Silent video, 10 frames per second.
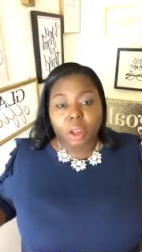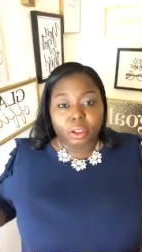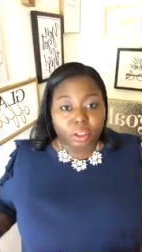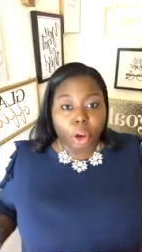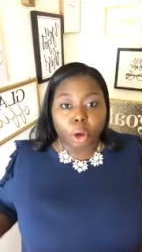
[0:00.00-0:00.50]

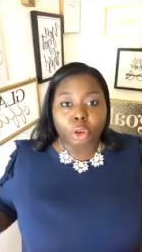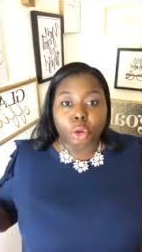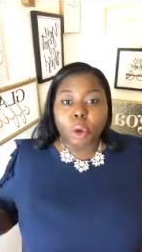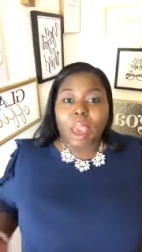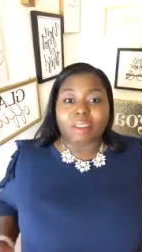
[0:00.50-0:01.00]
So
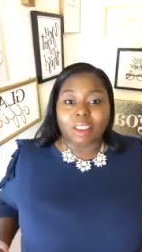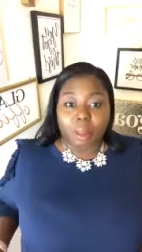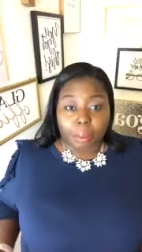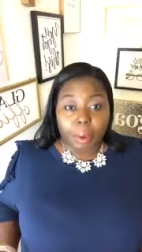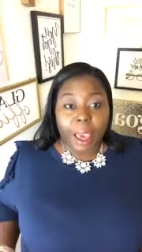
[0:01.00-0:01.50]
you have to
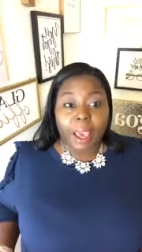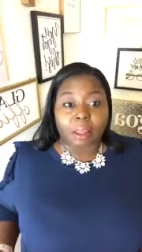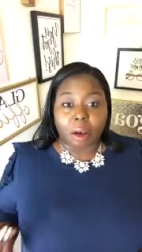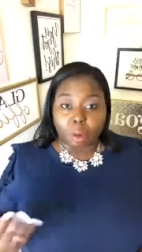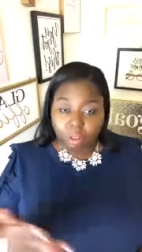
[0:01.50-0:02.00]
then pay the
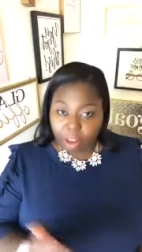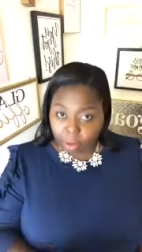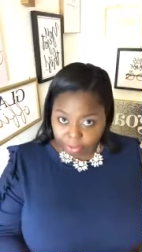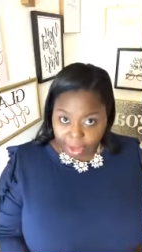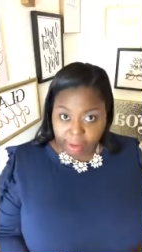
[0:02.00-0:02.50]
hotel
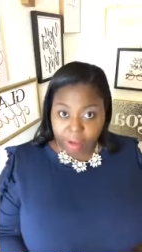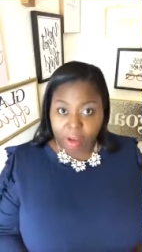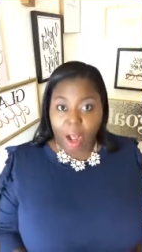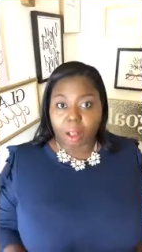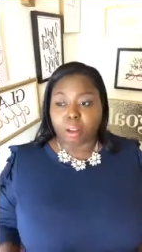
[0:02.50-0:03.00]
one thousand
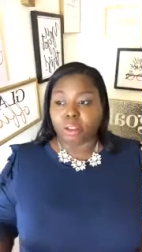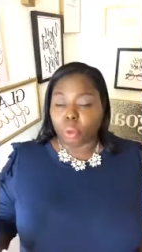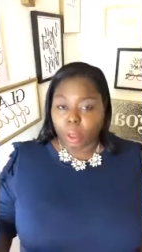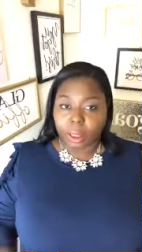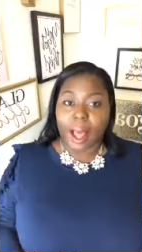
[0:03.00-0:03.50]
dollars to
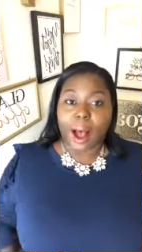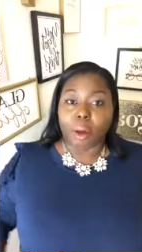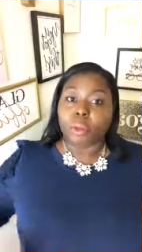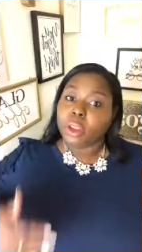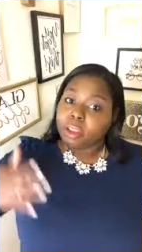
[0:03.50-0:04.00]

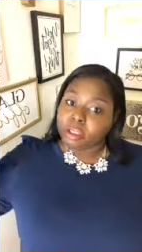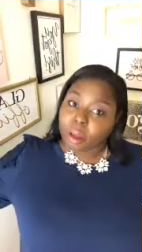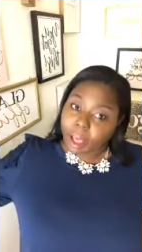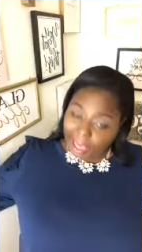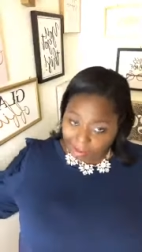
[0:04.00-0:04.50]
allow this
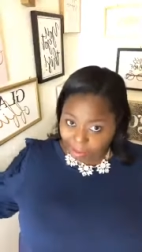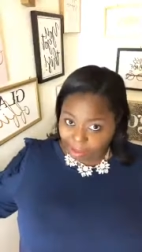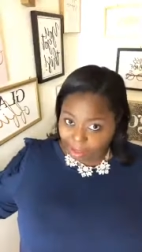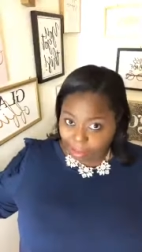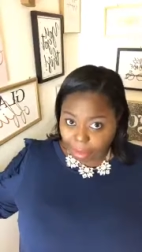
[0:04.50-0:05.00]
A V
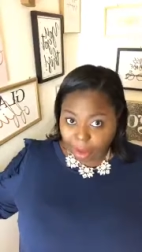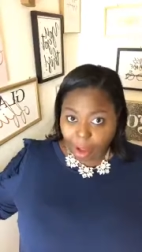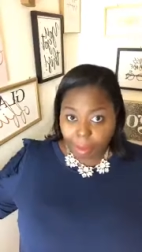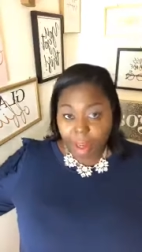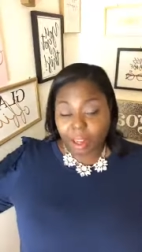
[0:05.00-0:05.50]
team to
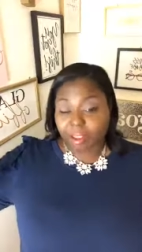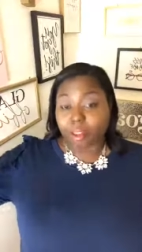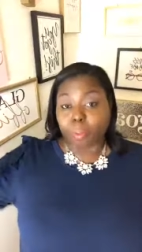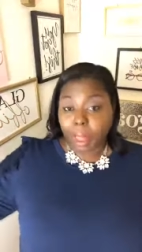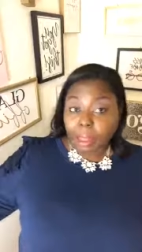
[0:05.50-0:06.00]
come in and still
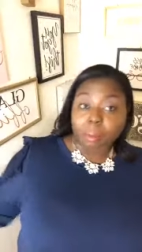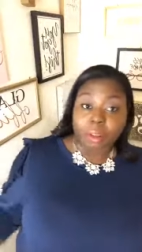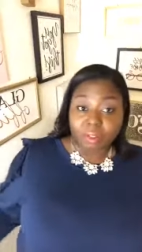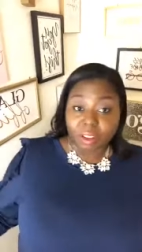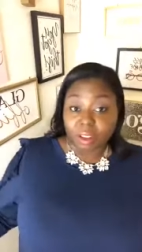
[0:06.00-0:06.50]
pay them the
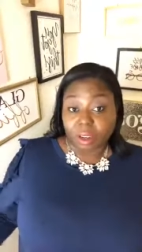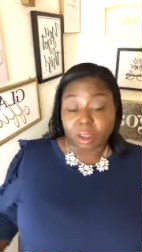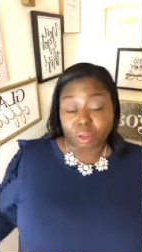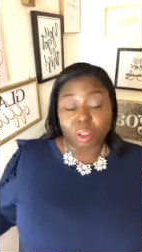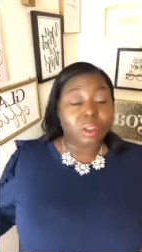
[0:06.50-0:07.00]
fifteen
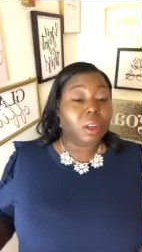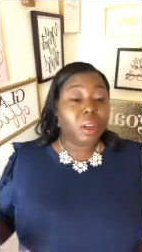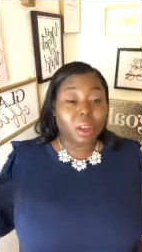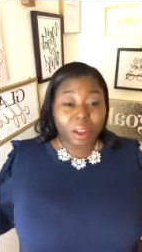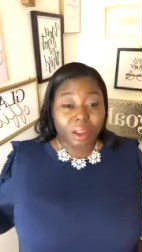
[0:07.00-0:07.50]
hundred dollars.
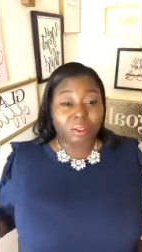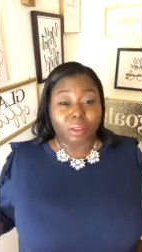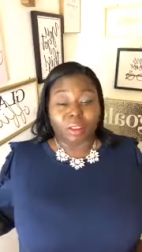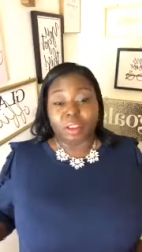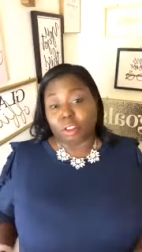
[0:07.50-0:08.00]
So in
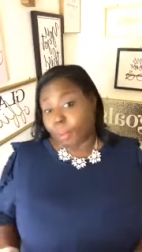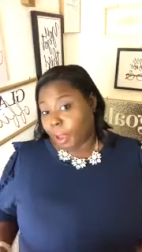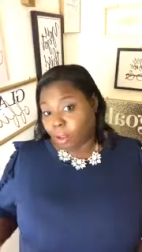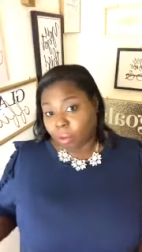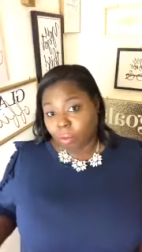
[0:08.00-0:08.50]
a sense, you're
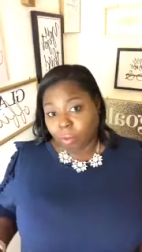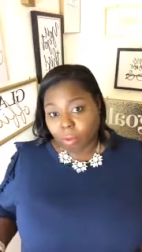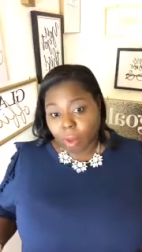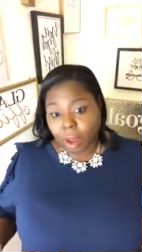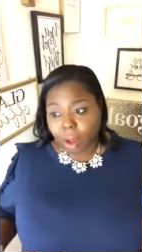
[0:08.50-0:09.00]
paying
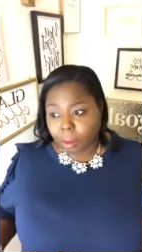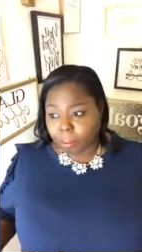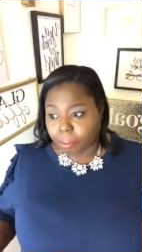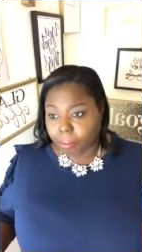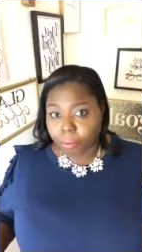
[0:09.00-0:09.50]

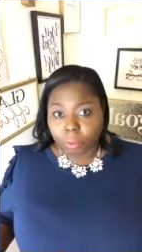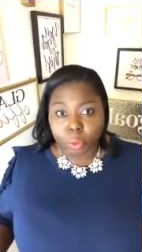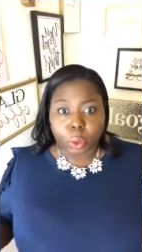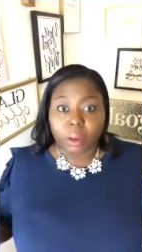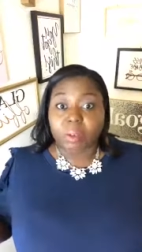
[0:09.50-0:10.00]
um,
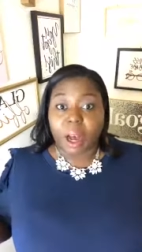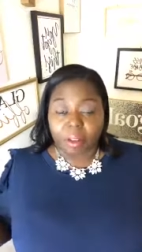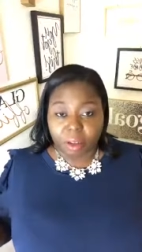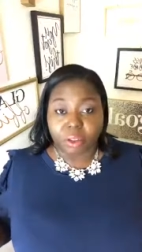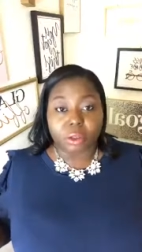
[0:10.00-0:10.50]
twenty-five
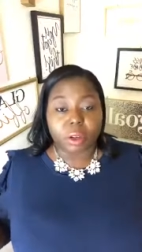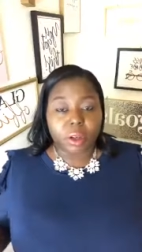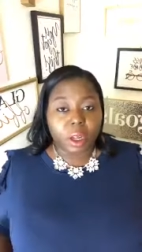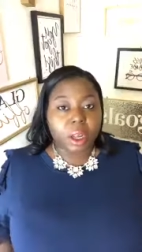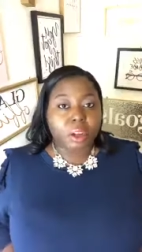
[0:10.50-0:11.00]
hundred dollars.
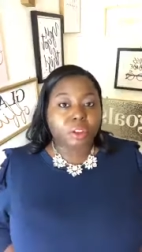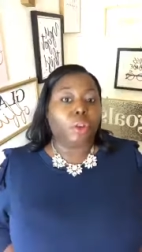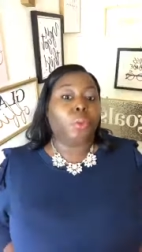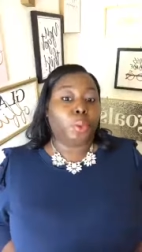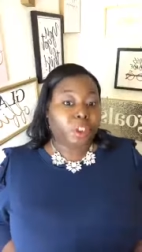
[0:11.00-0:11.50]

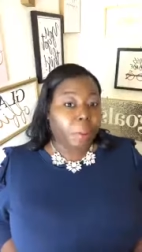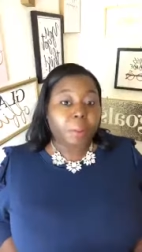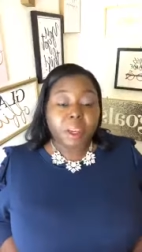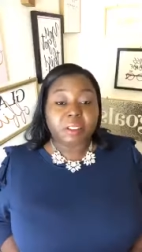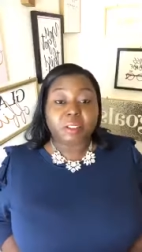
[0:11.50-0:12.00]
So some
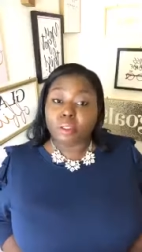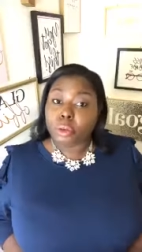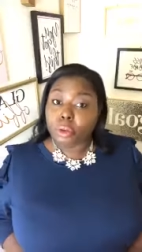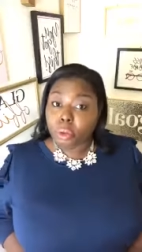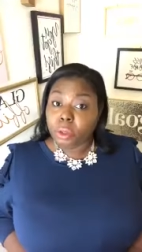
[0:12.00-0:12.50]
places
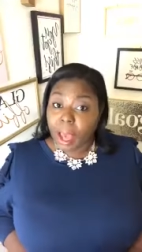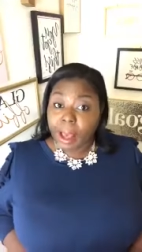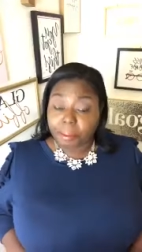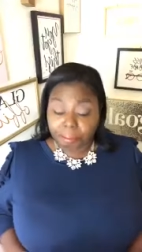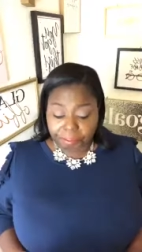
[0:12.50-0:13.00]
do do
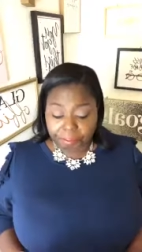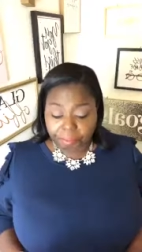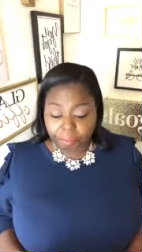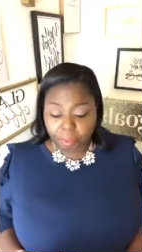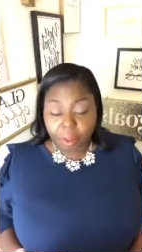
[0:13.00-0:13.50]
that.
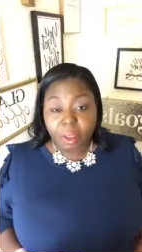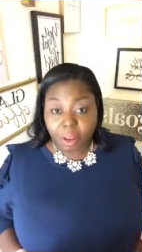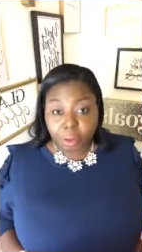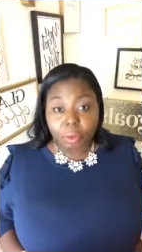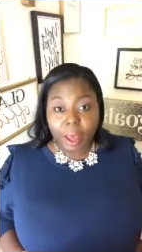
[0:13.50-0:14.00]
They
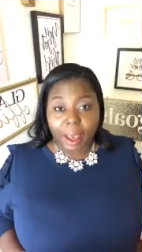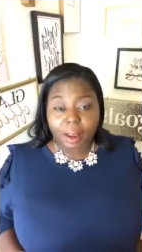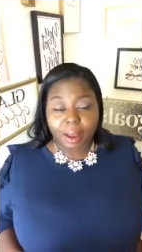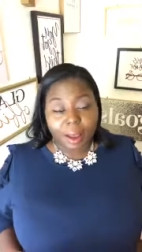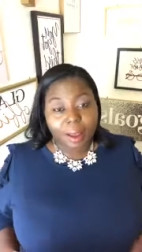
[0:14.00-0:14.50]
do that.
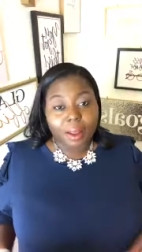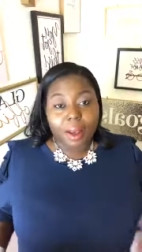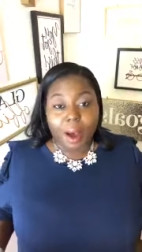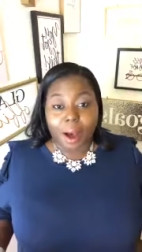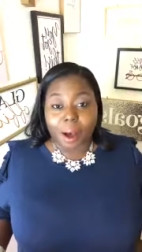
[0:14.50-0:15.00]

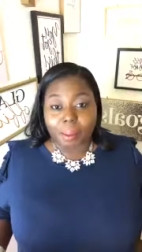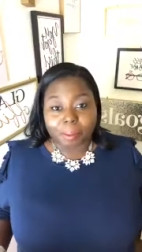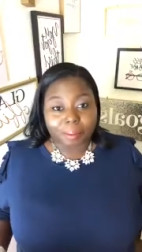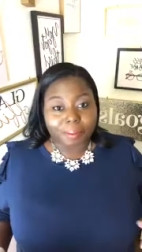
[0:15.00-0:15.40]
Um,